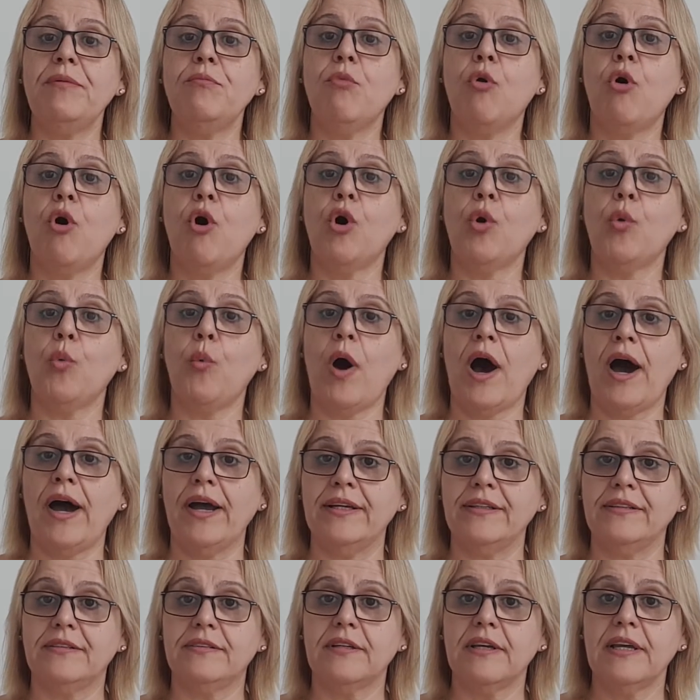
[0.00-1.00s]
more
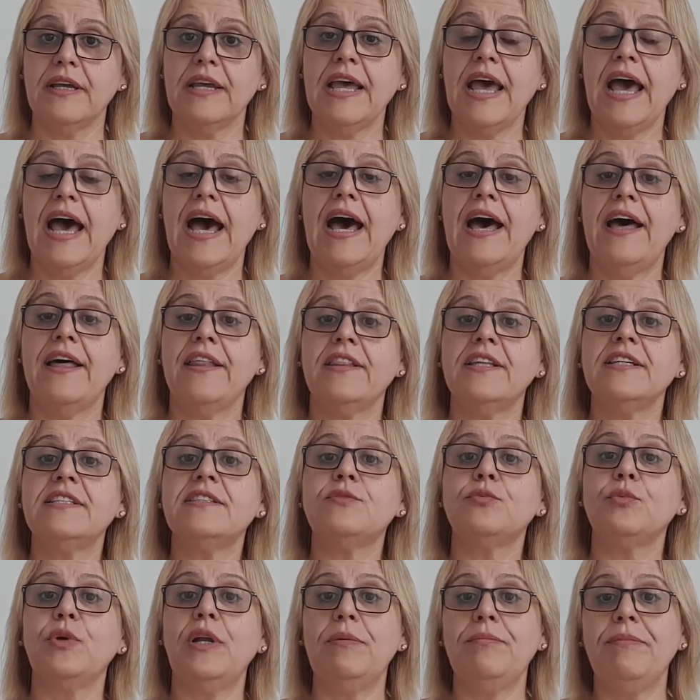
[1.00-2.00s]
wide, and
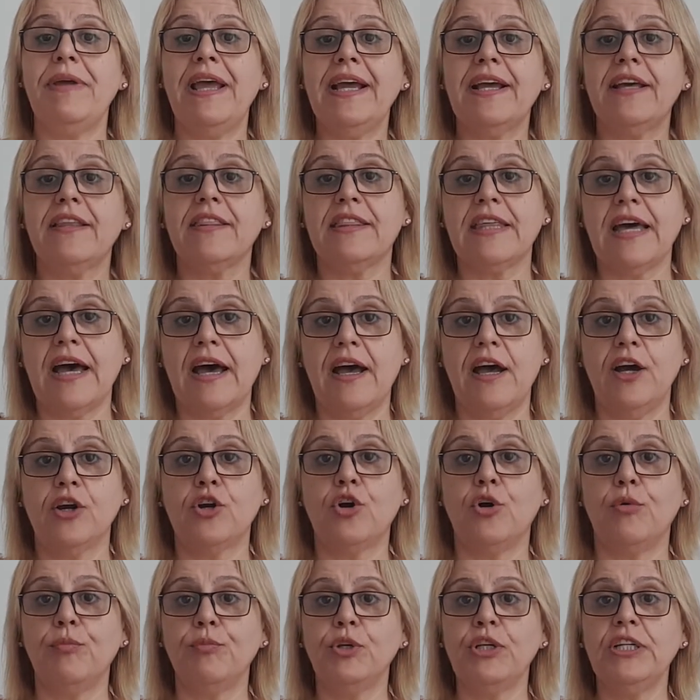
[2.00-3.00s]
this will make the
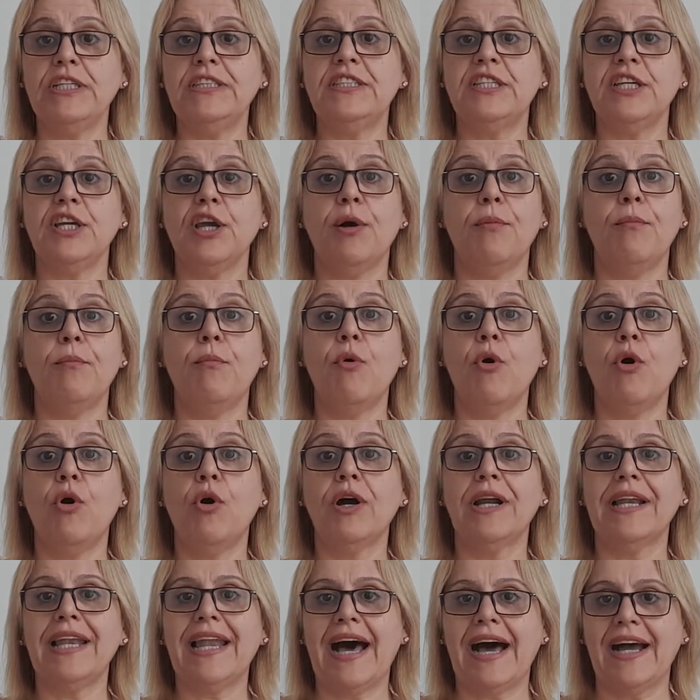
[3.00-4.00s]
community
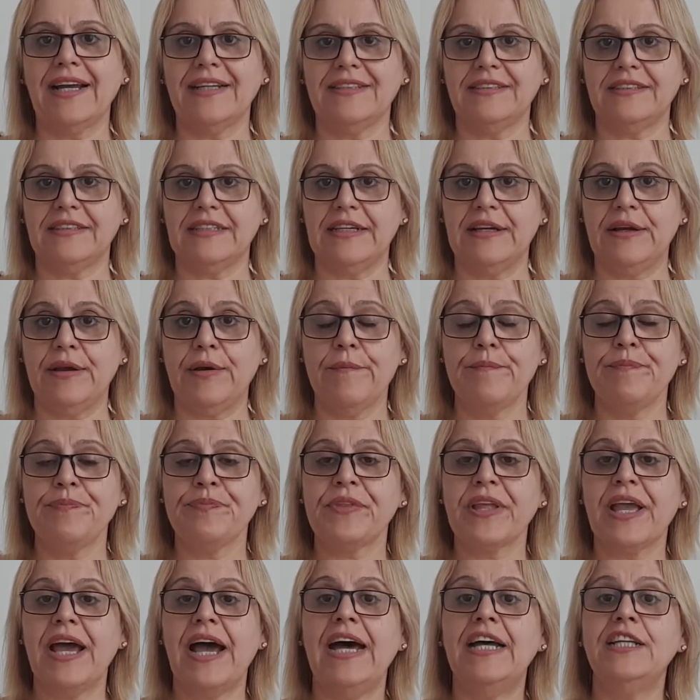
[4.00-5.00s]
more lighting
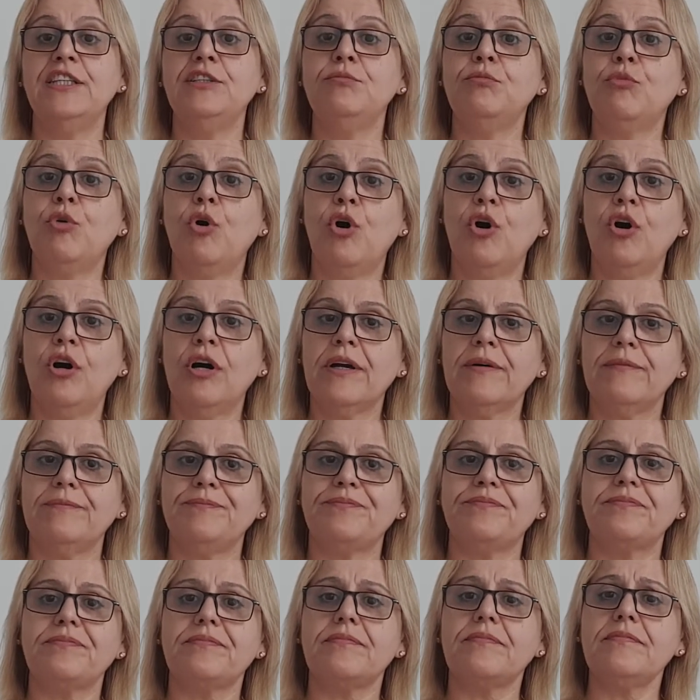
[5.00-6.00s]
and more
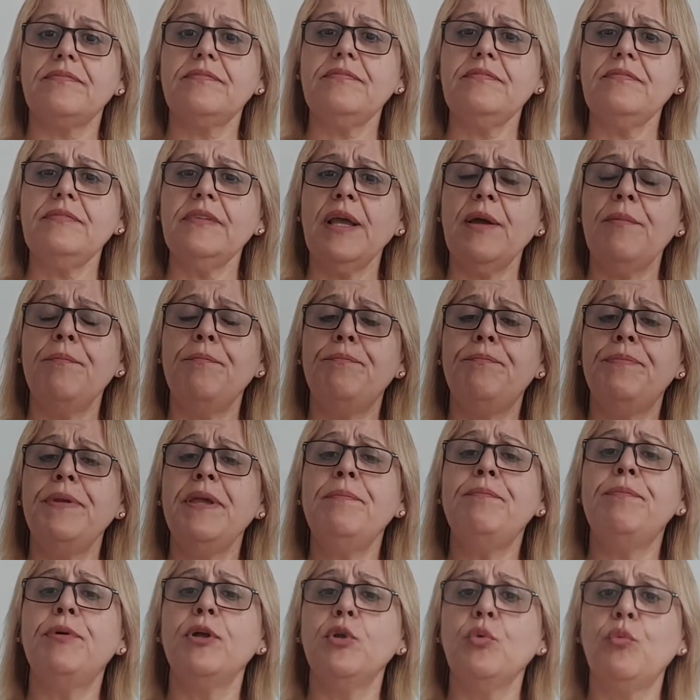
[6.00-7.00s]

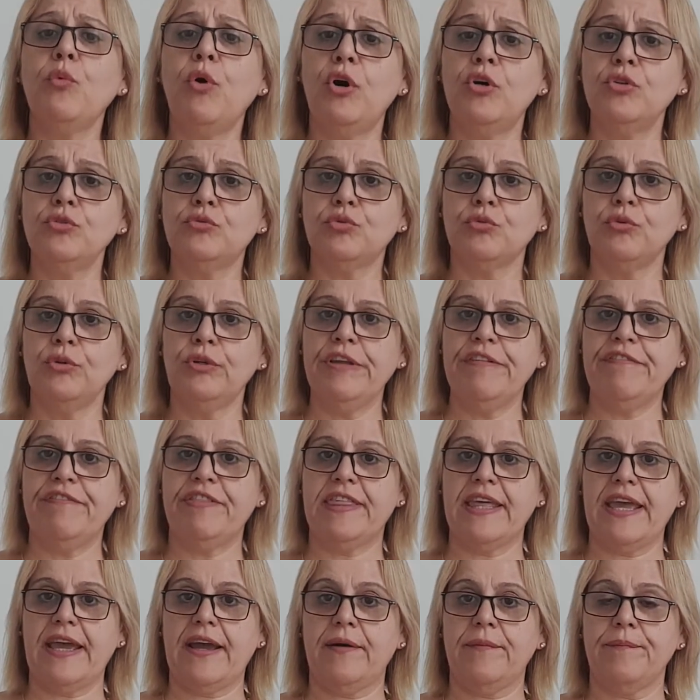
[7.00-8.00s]
people want to live
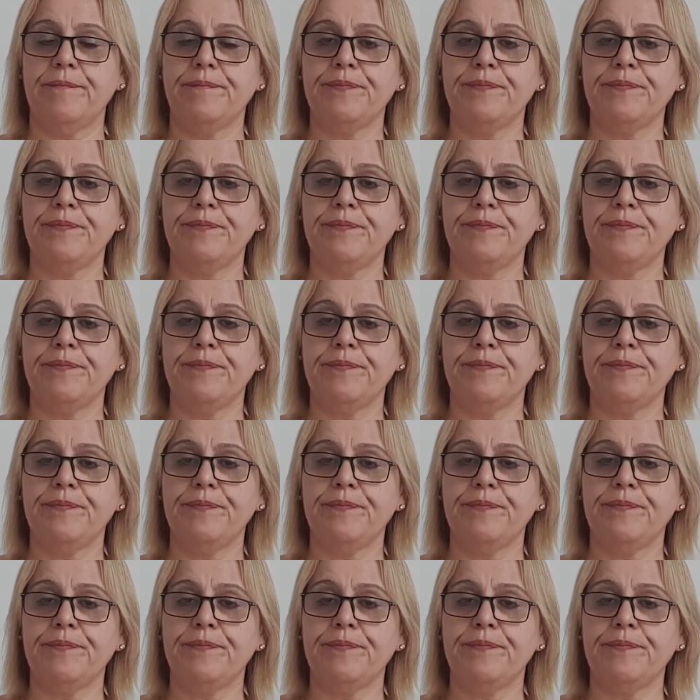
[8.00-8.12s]
there.